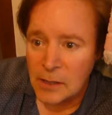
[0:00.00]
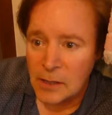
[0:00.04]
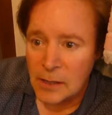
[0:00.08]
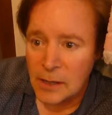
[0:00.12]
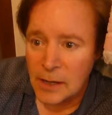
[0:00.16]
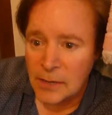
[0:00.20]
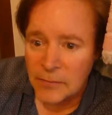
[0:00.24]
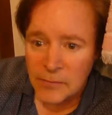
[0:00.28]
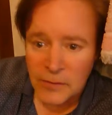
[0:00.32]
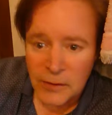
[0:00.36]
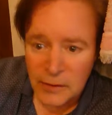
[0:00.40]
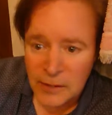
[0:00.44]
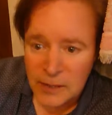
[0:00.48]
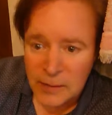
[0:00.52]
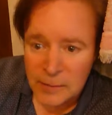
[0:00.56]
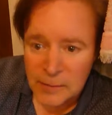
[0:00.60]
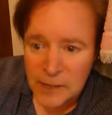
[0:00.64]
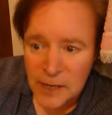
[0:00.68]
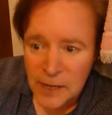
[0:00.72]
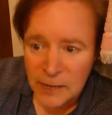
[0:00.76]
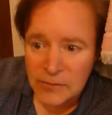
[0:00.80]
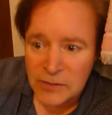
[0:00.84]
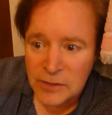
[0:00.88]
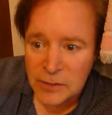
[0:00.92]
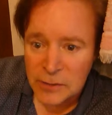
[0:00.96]
and feel
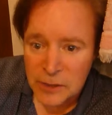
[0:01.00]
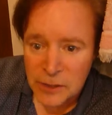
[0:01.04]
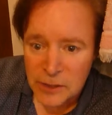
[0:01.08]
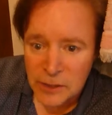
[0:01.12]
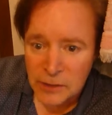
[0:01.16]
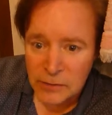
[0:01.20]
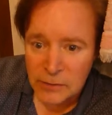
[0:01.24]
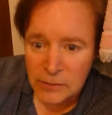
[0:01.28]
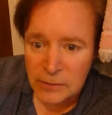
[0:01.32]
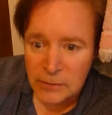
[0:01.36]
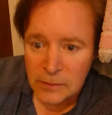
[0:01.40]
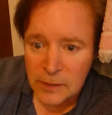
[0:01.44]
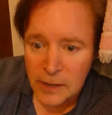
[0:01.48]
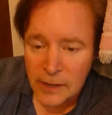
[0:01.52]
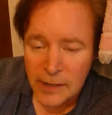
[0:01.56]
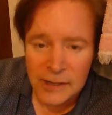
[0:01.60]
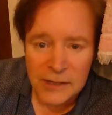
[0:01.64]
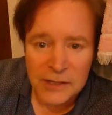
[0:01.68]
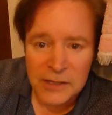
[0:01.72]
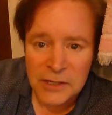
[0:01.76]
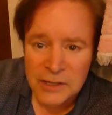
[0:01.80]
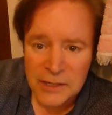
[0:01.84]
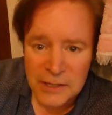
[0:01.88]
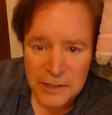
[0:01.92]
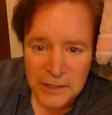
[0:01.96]
themselves subdued. And a
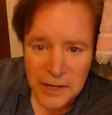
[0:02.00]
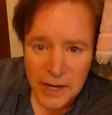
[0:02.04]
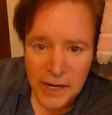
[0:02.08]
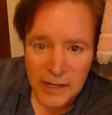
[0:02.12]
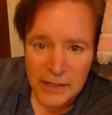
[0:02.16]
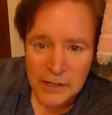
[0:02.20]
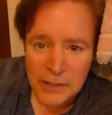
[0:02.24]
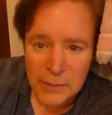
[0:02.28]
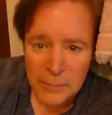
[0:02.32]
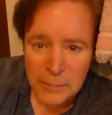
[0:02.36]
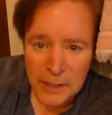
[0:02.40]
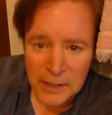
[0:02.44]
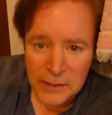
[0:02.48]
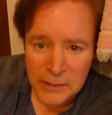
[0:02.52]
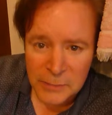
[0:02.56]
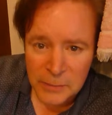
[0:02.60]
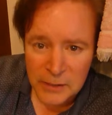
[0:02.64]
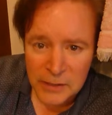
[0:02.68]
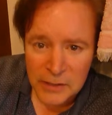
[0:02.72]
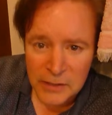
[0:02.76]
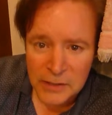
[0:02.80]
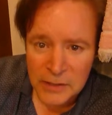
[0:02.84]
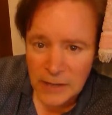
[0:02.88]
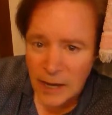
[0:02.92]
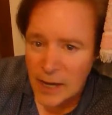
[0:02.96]
jizya tax can be as
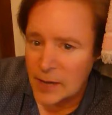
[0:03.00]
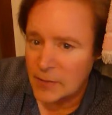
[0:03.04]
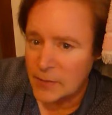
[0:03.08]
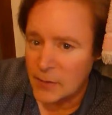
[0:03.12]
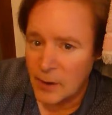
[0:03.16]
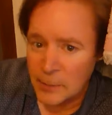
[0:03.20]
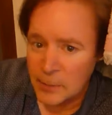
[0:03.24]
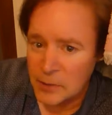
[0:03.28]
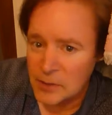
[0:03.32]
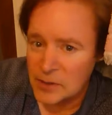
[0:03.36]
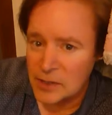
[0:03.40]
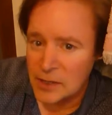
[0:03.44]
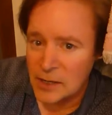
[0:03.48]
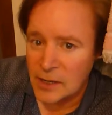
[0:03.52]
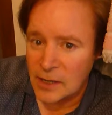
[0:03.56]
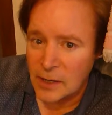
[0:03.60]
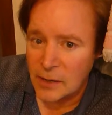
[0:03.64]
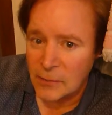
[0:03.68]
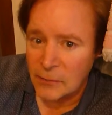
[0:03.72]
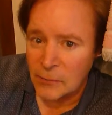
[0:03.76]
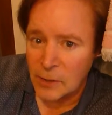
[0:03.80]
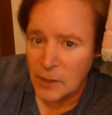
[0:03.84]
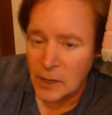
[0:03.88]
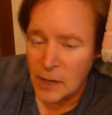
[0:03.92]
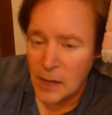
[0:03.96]
much as 85%
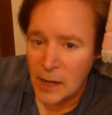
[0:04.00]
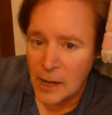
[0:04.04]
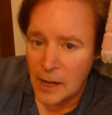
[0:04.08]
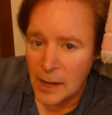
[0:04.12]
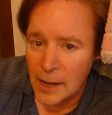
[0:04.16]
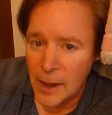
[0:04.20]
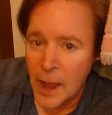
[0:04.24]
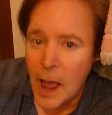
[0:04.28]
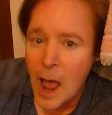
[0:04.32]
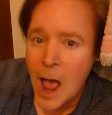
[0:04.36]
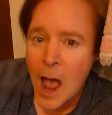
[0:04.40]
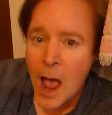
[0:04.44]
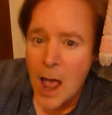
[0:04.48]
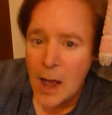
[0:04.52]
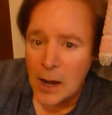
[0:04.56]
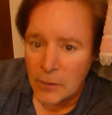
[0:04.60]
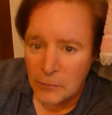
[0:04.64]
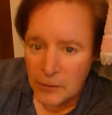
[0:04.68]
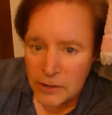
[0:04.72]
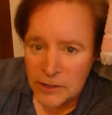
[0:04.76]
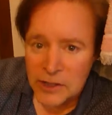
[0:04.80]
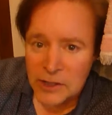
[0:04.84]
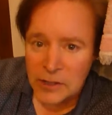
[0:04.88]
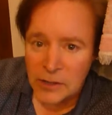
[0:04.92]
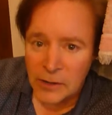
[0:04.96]
of what a
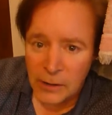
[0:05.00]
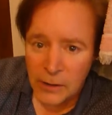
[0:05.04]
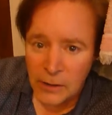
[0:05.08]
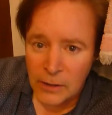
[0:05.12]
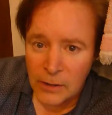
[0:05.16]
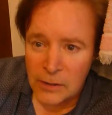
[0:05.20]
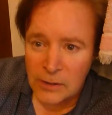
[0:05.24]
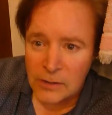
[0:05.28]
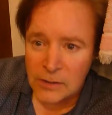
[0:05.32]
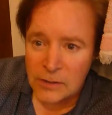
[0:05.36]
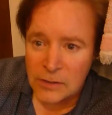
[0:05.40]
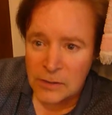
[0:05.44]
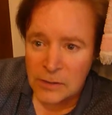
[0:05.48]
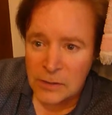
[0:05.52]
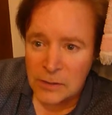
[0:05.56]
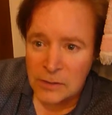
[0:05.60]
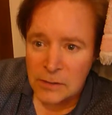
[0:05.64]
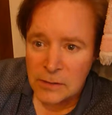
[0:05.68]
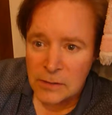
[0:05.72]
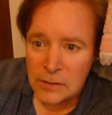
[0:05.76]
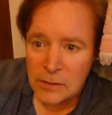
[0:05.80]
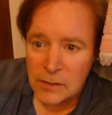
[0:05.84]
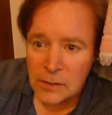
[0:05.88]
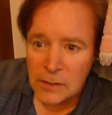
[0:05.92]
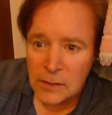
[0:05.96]
Christian earns
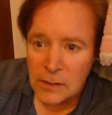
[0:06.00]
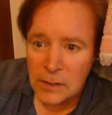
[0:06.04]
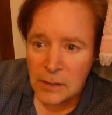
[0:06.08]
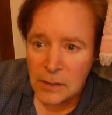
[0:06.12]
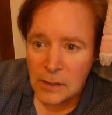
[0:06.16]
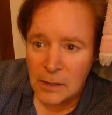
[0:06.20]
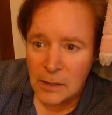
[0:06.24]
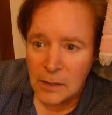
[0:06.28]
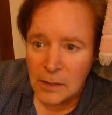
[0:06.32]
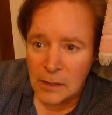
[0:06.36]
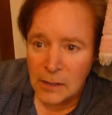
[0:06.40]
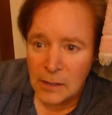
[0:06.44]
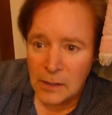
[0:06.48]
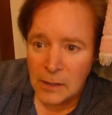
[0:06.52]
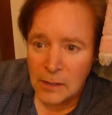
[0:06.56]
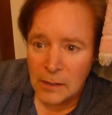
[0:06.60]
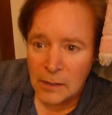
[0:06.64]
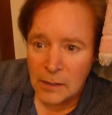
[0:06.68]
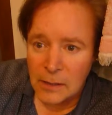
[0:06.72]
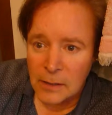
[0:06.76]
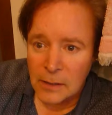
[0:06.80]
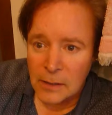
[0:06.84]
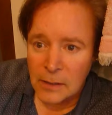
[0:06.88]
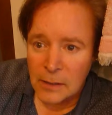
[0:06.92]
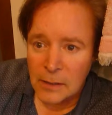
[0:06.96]
uh,
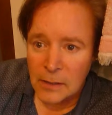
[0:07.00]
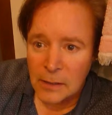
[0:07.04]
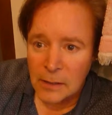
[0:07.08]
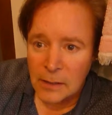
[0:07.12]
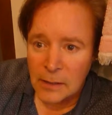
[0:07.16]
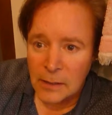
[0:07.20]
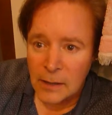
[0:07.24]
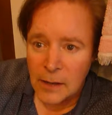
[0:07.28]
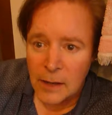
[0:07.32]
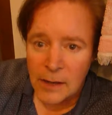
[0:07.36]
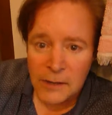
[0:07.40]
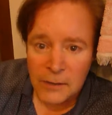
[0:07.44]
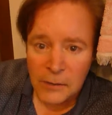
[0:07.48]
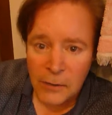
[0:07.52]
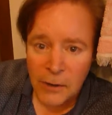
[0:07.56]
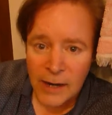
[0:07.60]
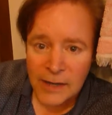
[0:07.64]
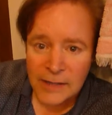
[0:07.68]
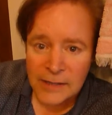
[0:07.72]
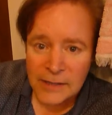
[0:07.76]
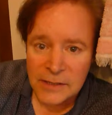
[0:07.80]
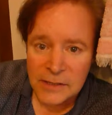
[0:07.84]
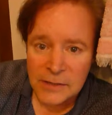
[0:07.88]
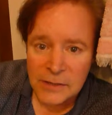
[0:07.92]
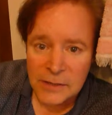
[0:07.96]
under
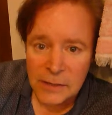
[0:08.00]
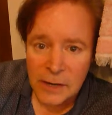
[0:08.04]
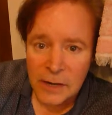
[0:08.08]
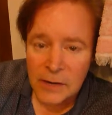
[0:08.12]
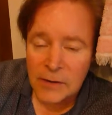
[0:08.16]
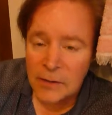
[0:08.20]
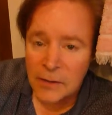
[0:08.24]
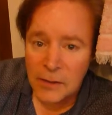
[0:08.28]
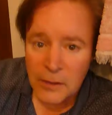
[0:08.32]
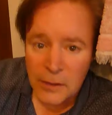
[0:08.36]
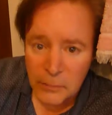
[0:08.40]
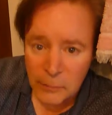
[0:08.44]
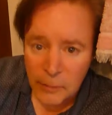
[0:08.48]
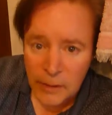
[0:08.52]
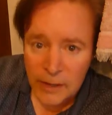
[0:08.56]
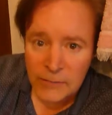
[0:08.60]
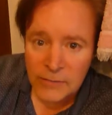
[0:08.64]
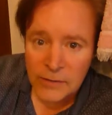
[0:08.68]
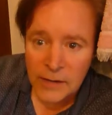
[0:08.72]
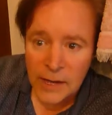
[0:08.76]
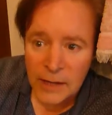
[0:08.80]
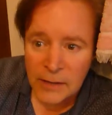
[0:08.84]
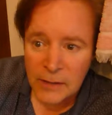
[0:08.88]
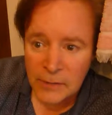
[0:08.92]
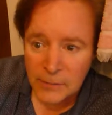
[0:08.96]
ISIS, under the threat of
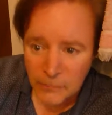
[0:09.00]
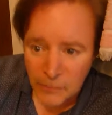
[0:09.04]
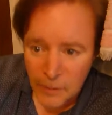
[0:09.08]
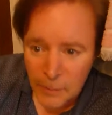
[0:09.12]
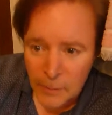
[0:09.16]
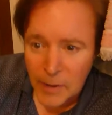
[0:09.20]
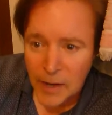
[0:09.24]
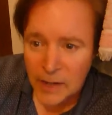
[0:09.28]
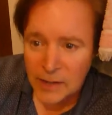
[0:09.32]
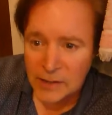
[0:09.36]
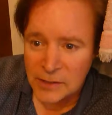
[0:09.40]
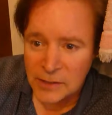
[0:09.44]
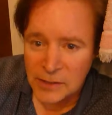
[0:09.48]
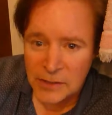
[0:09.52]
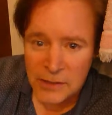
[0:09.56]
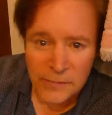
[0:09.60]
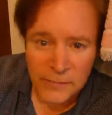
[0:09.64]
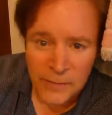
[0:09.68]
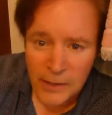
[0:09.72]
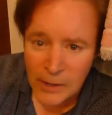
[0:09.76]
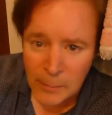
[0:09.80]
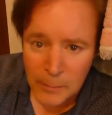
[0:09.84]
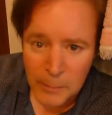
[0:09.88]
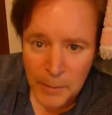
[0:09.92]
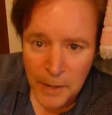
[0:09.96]
death from ISIS if
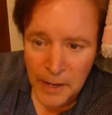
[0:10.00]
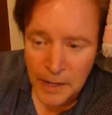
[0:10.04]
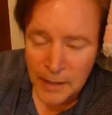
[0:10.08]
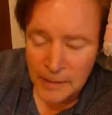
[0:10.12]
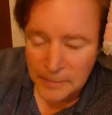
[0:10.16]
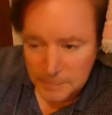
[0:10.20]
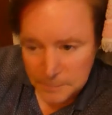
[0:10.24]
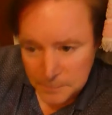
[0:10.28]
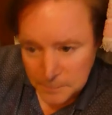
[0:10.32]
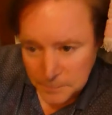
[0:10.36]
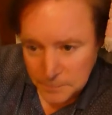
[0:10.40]
they don't pay it.